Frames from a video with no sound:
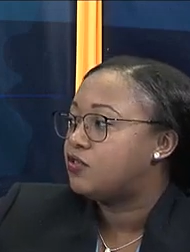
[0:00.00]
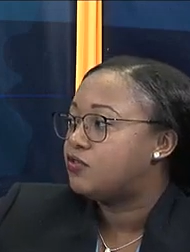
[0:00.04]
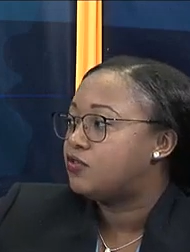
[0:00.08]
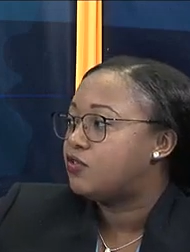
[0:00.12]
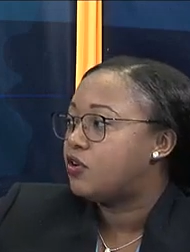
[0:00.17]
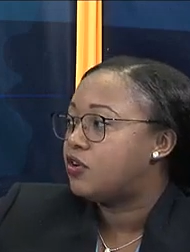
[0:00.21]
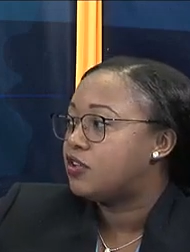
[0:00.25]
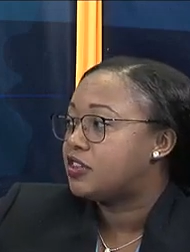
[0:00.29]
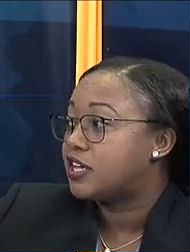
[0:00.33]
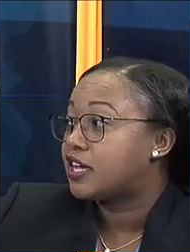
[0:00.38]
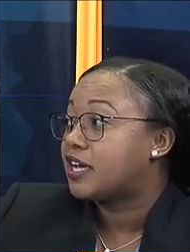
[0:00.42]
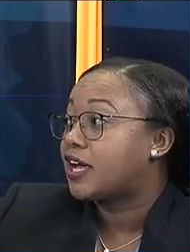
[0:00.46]

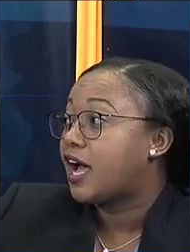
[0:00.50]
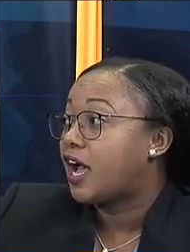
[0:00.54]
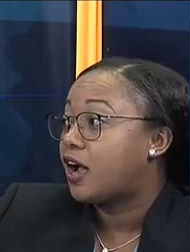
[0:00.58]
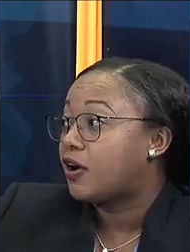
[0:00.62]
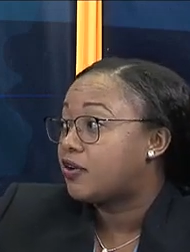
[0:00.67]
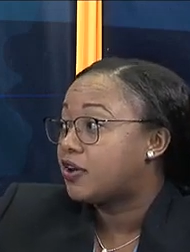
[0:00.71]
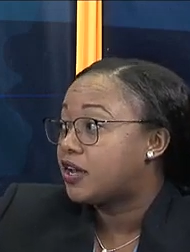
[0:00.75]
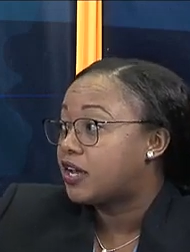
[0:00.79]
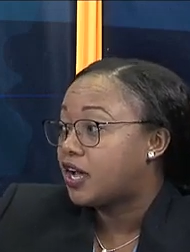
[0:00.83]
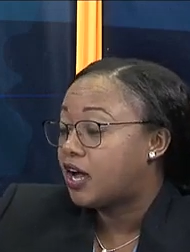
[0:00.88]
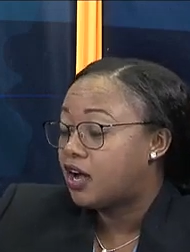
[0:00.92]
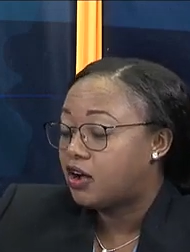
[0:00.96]
for the
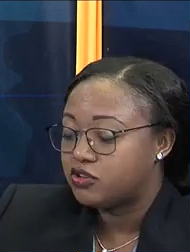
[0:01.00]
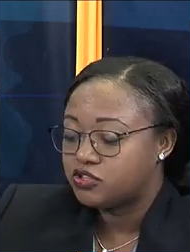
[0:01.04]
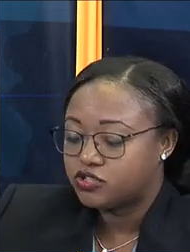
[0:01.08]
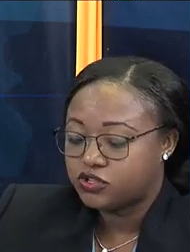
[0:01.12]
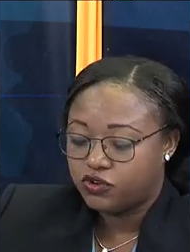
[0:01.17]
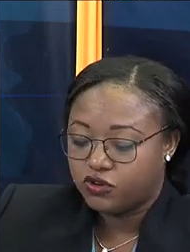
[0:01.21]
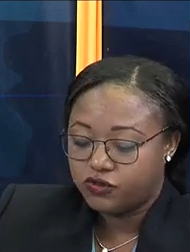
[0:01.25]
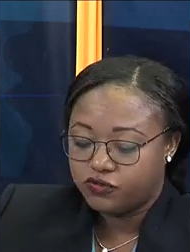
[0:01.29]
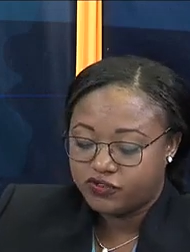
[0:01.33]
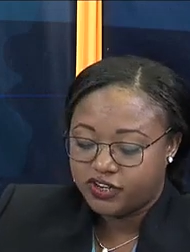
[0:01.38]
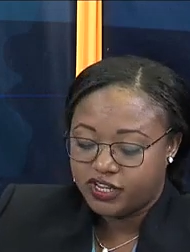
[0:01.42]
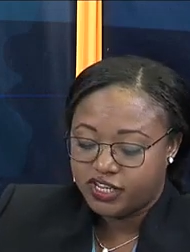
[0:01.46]
carrying out
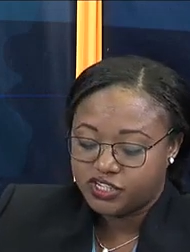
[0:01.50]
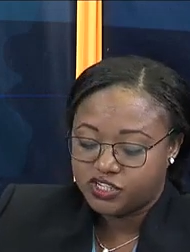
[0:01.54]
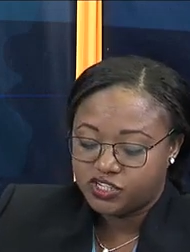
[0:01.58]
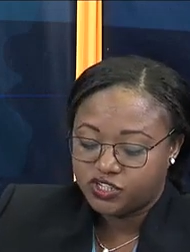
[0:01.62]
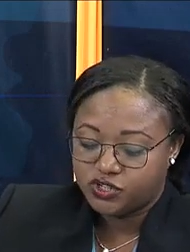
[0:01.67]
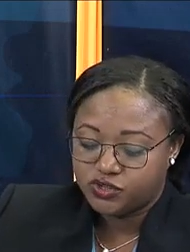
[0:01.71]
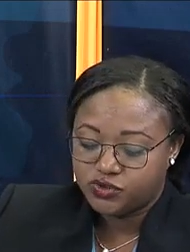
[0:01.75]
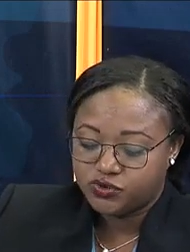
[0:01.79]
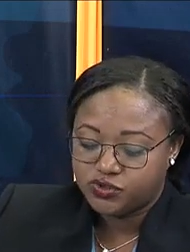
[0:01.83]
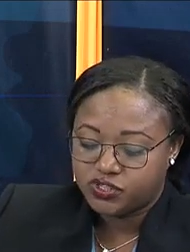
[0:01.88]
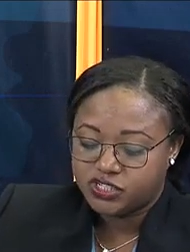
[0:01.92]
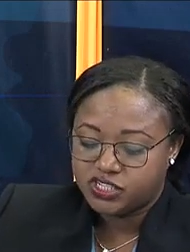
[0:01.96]
of their
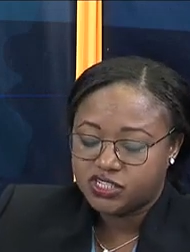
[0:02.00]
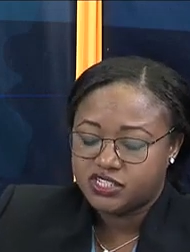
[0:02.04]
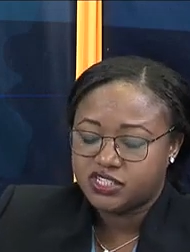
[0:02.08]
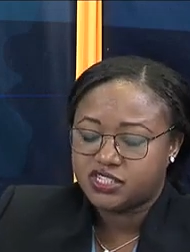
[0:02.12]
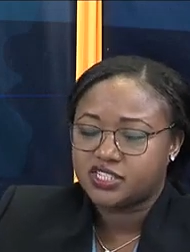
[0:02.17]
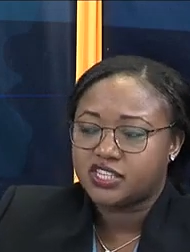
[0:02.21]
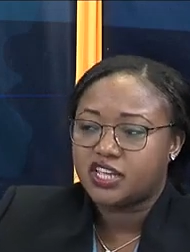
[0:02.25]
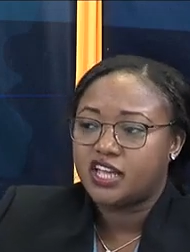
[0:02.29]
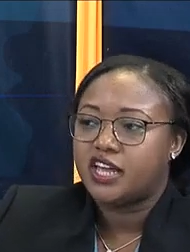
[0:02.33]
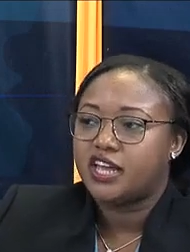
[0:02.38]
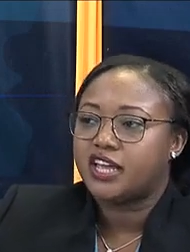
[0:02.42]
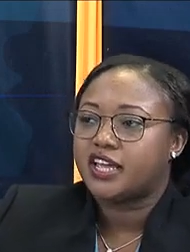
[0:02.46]

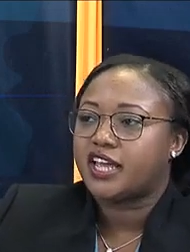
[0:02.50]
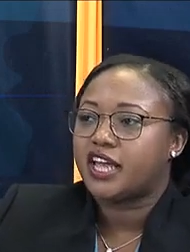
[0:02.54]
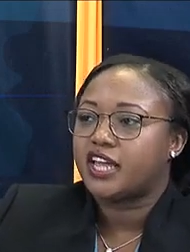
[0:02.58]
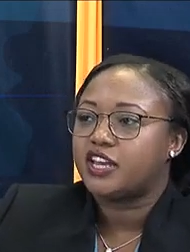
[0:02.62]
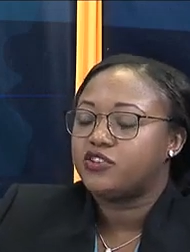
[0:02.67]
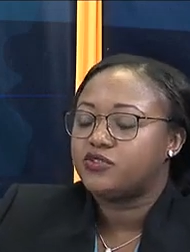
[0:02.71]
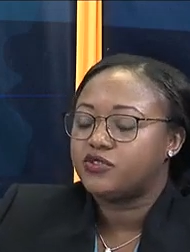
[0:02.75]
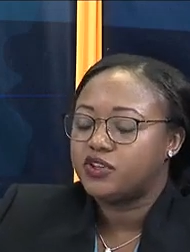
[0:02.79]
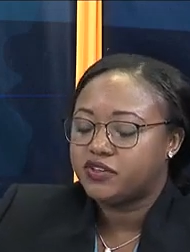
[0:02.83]
duties. Can you